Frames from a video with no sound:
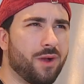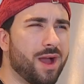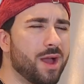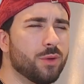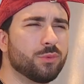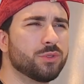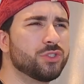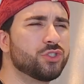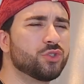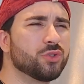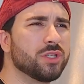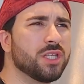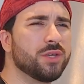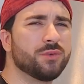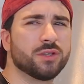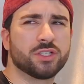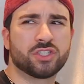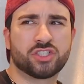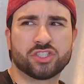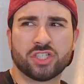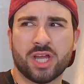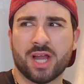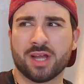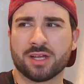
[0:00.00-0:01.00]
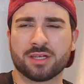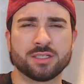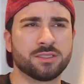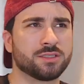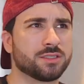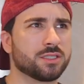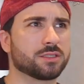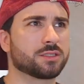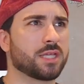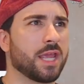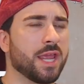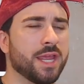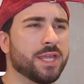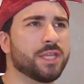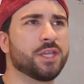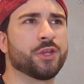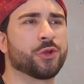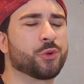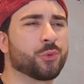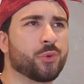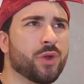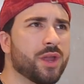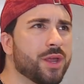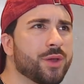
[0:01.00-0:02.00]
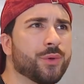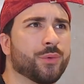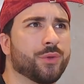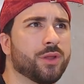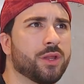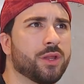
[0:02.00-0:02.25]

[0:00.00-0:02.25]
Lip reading: Why would you leave a shotgun just hanging around?